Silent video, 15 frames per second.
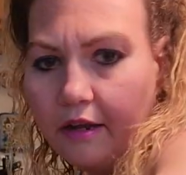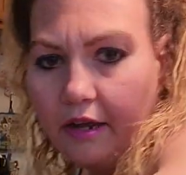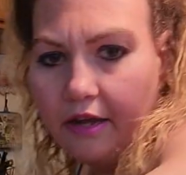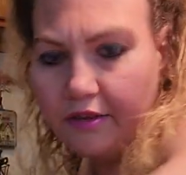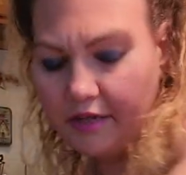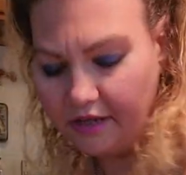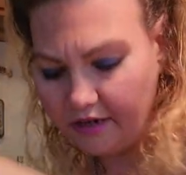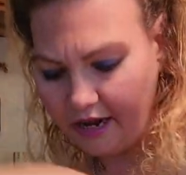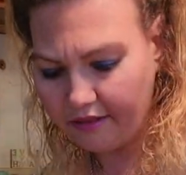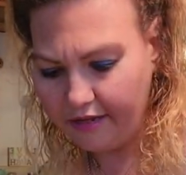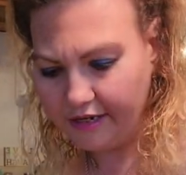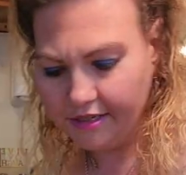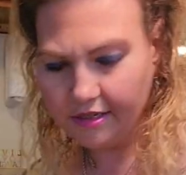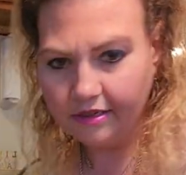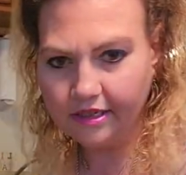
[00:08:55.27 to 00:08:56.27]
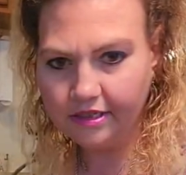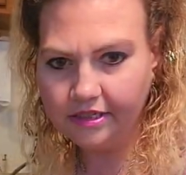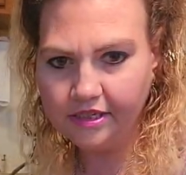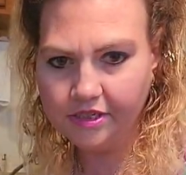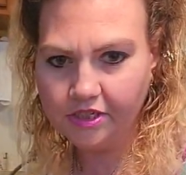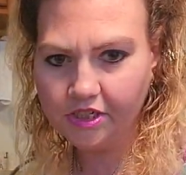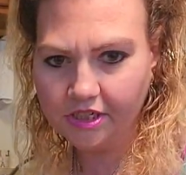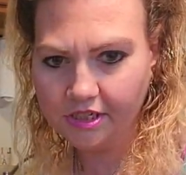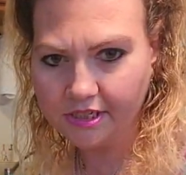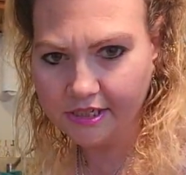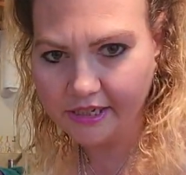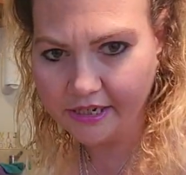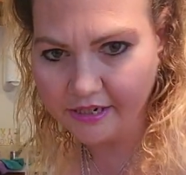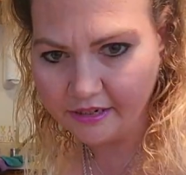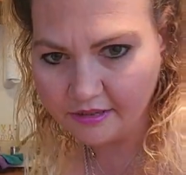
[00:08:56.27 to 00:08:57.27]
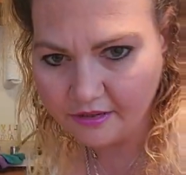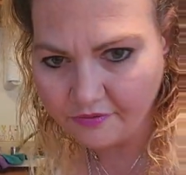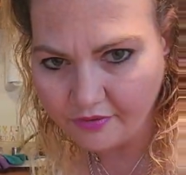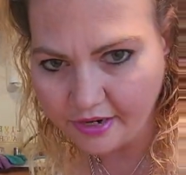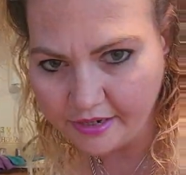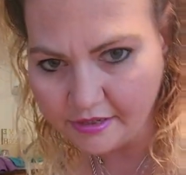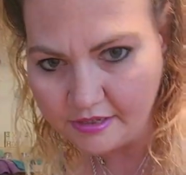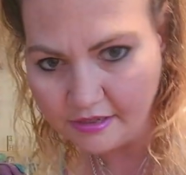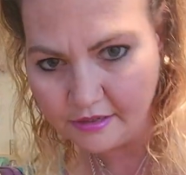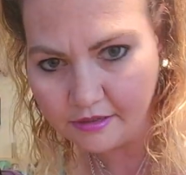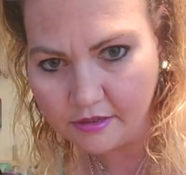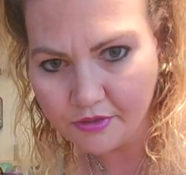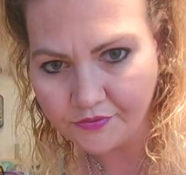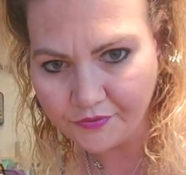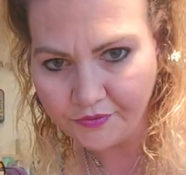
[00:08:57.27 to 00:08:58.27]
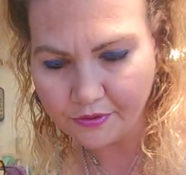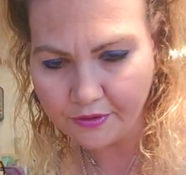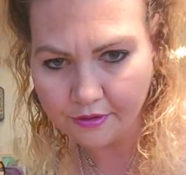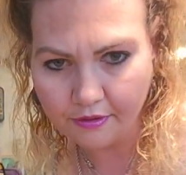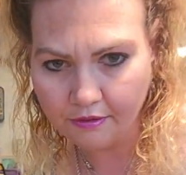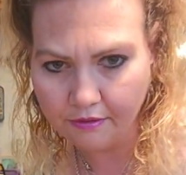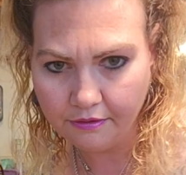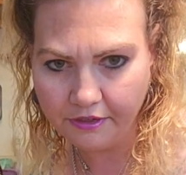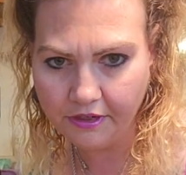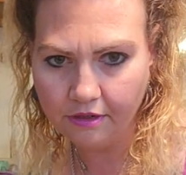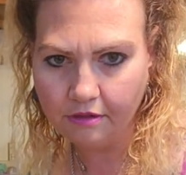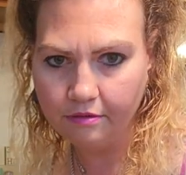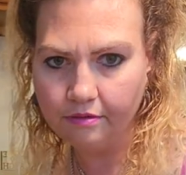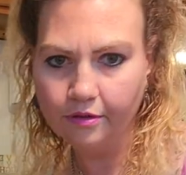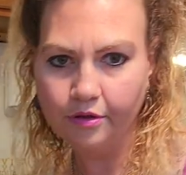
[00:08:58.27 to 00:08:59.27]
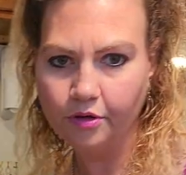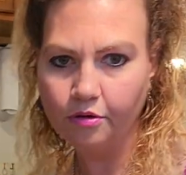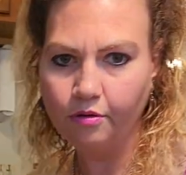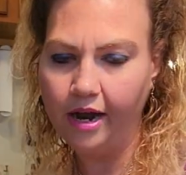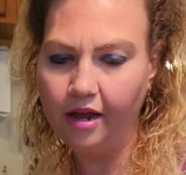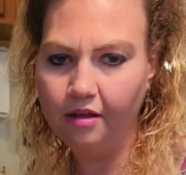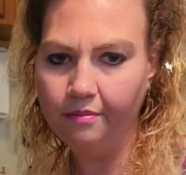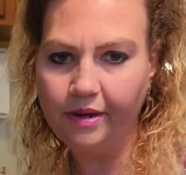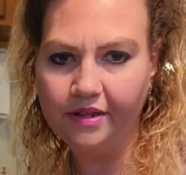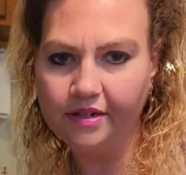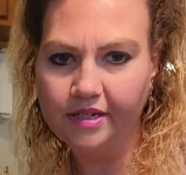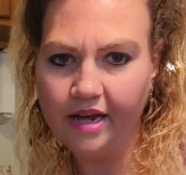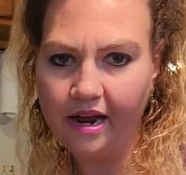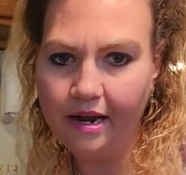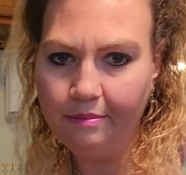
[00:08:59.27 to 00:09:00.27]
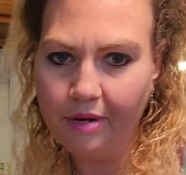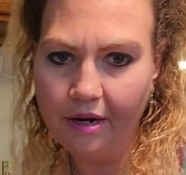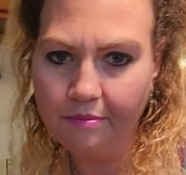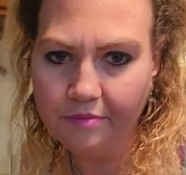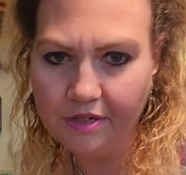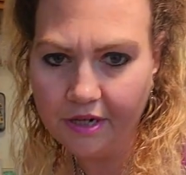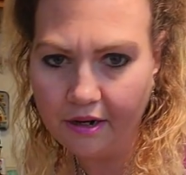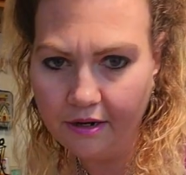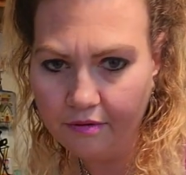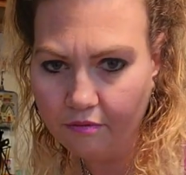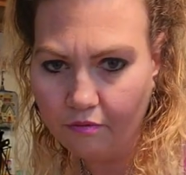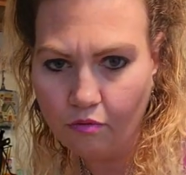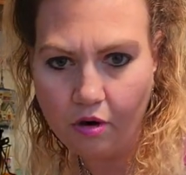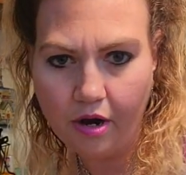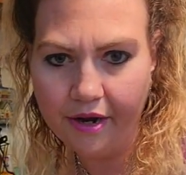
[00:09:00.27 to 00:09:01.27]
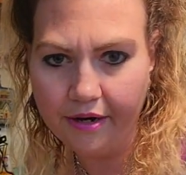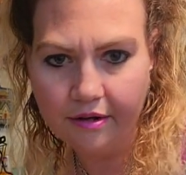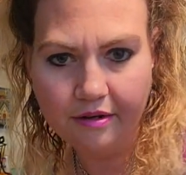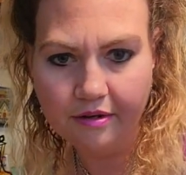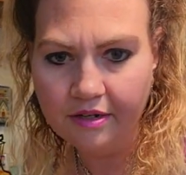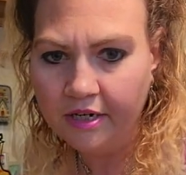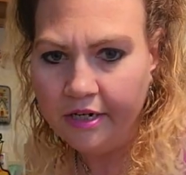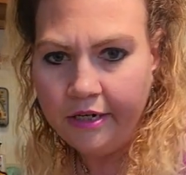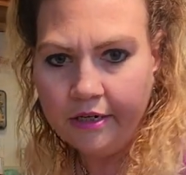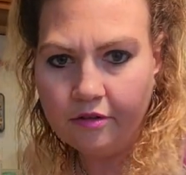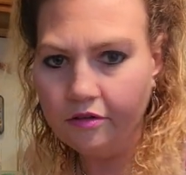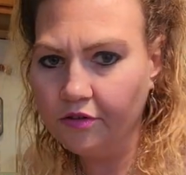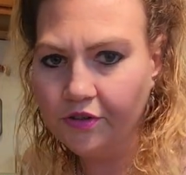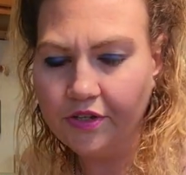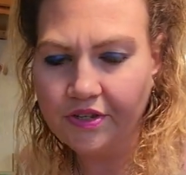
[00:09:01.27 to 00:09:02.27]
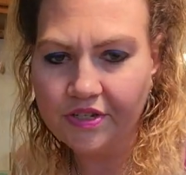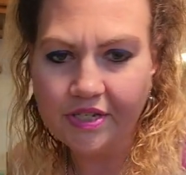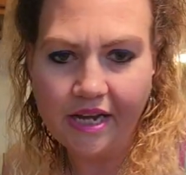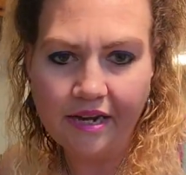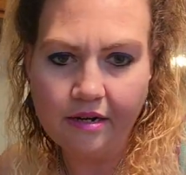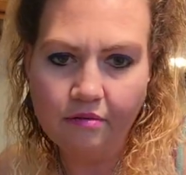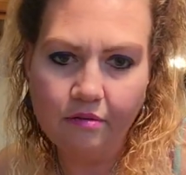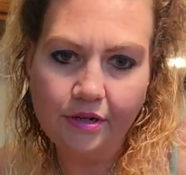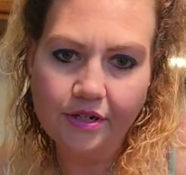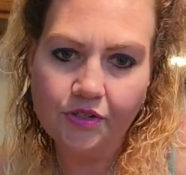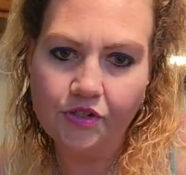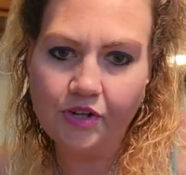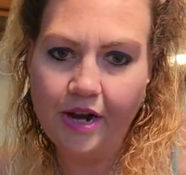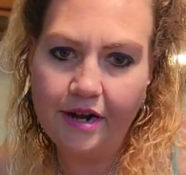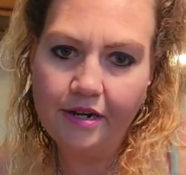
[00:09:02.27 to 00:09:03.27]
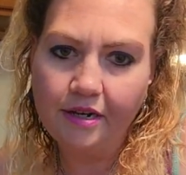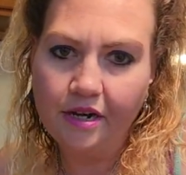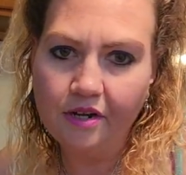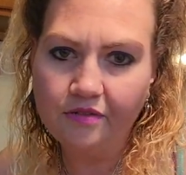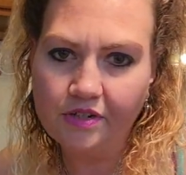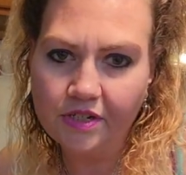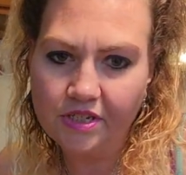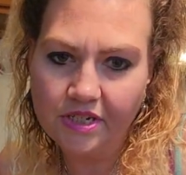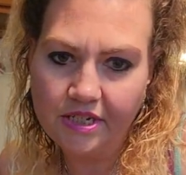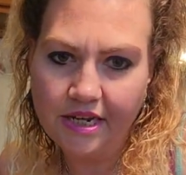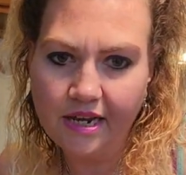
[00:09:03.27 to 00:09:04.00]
And then I like to let these just sit in the vices for, you know, a little while. By the time I'm done one, usually the second one is dry enough just to